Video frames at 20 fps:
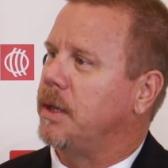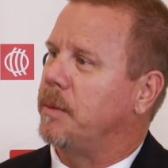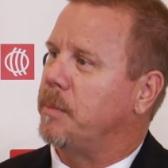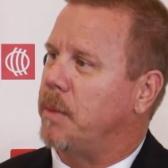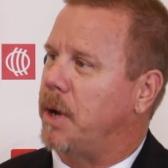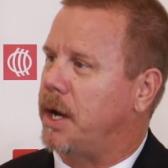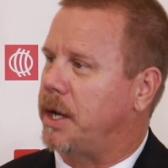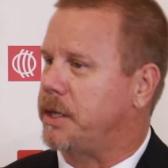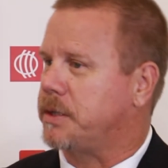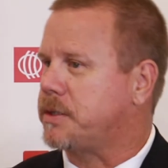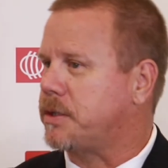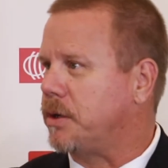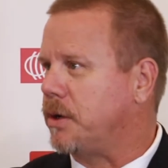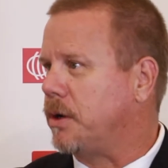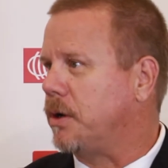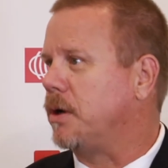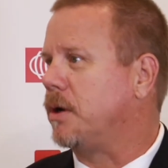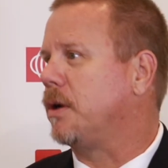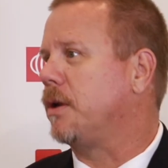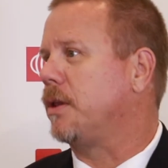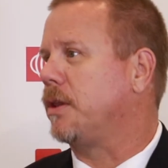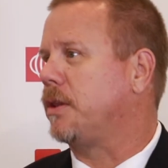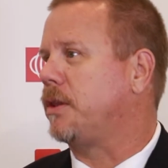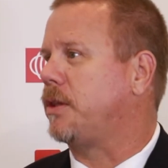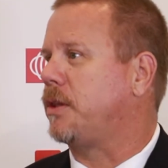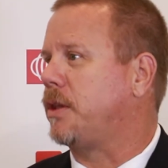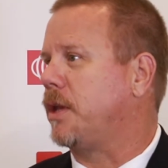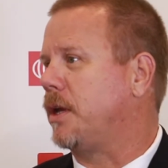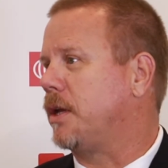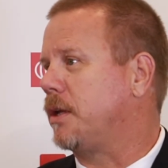monitor
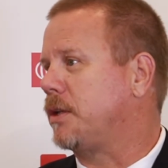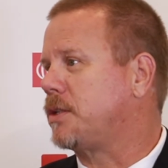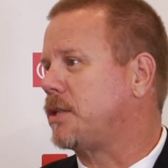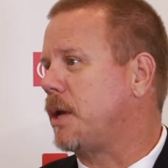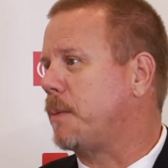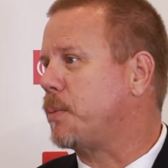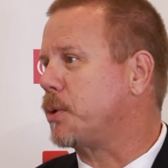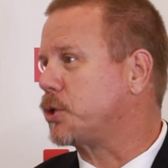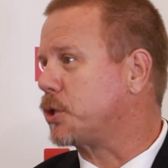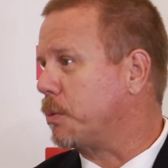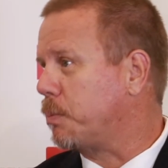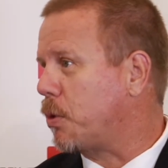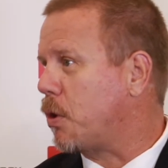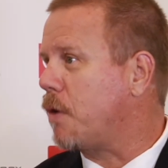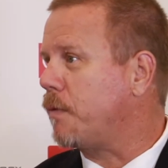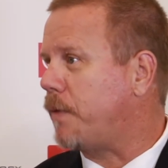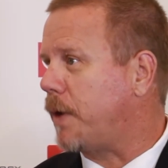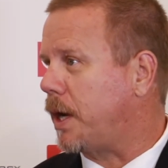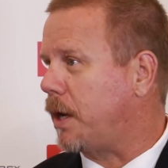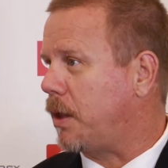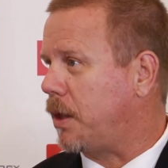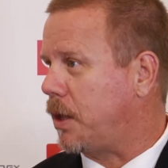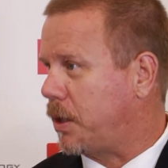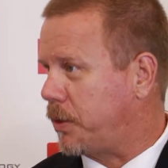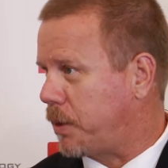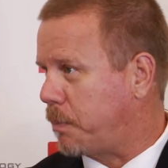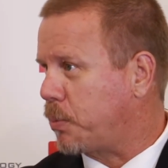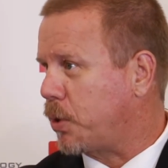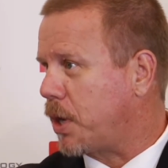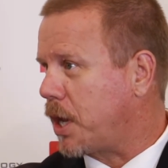the temperature profile or
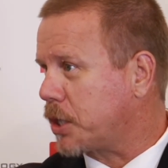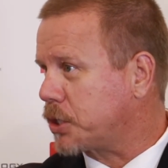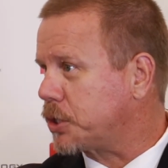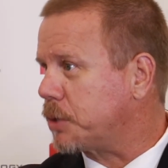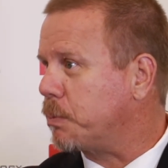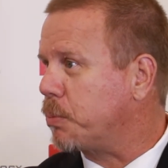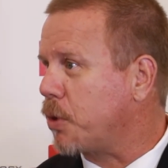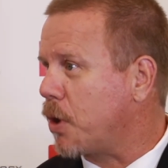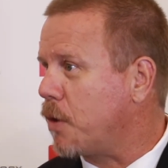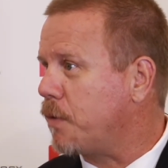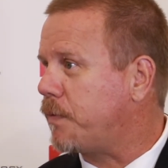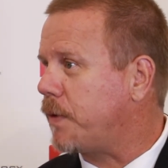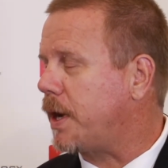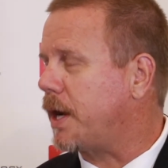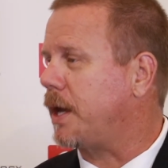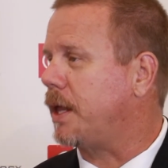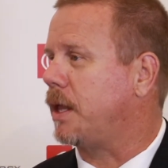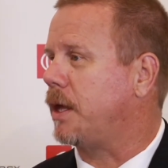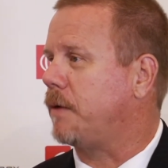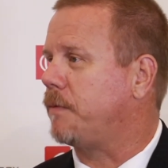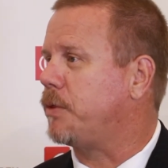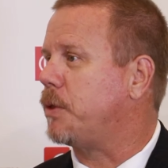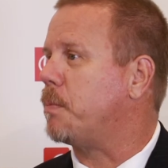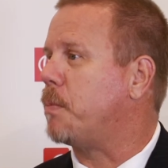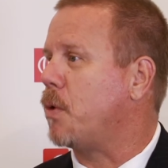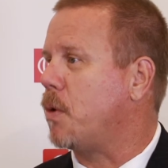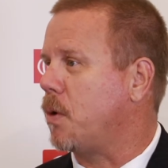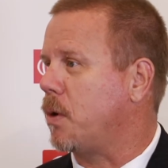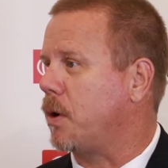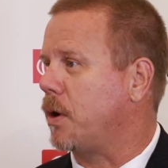the production profile of the
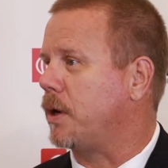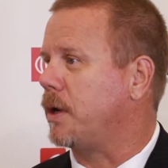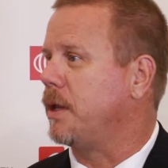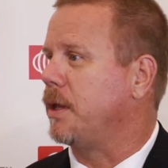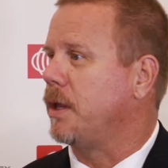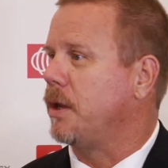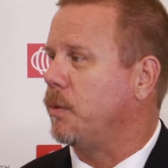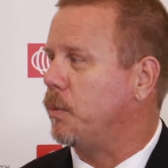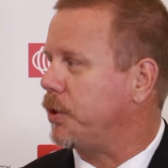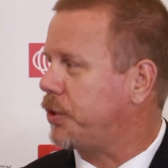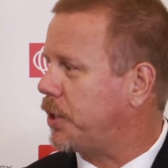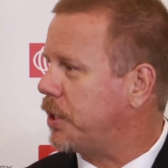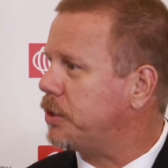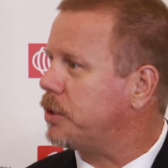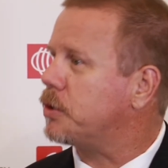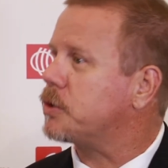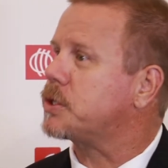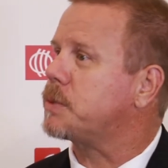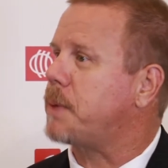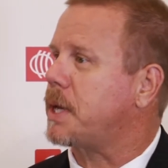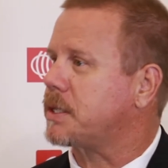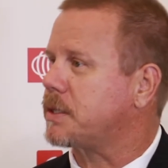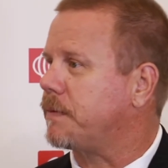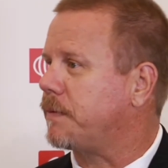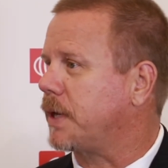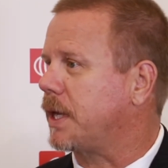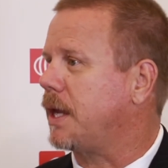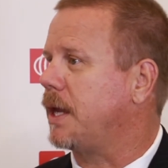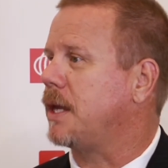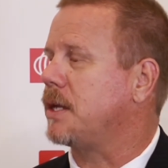board within those
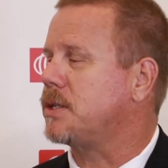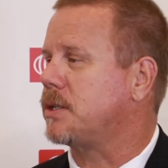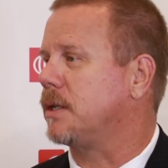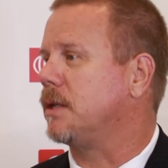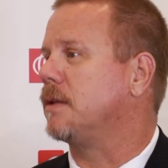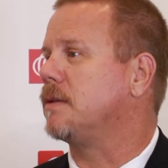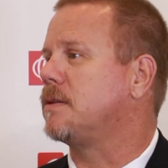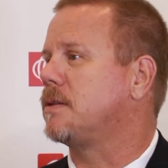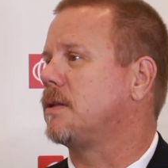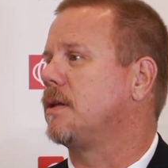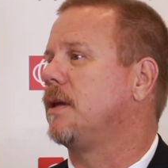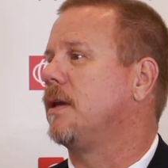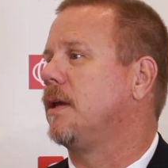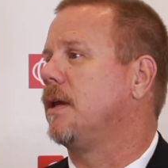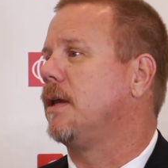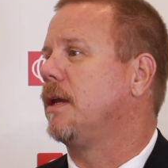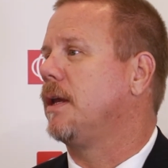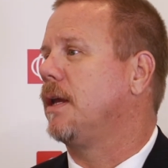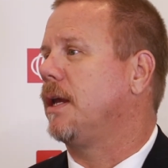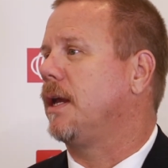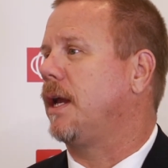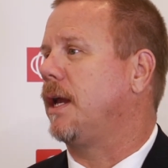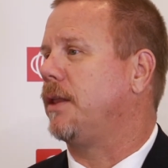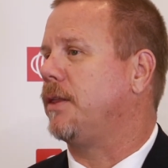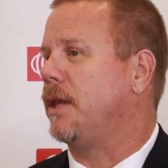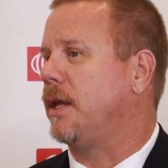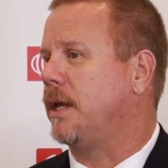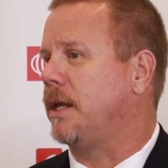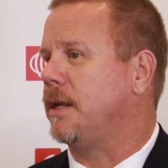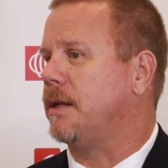specifications,
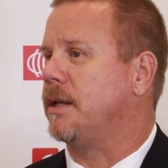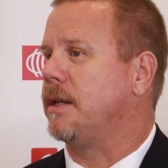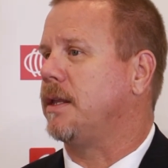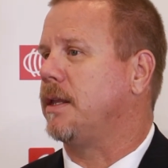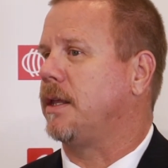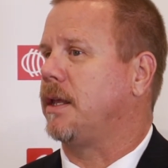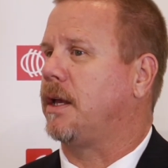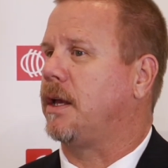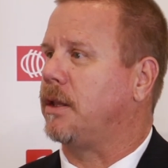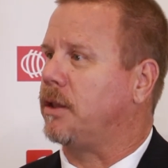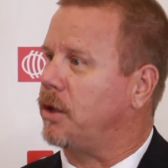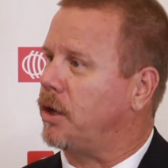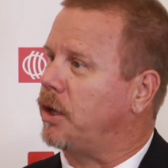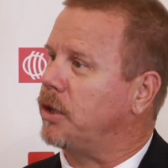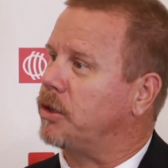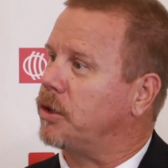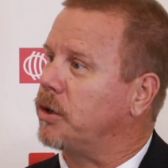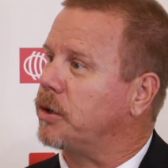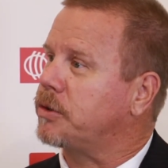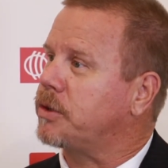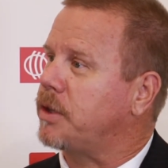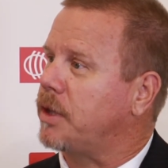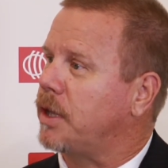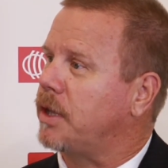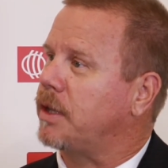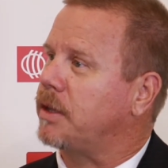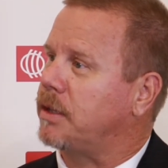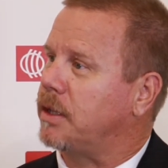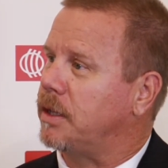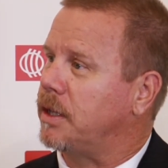and then alert
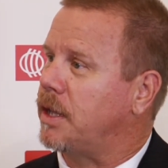the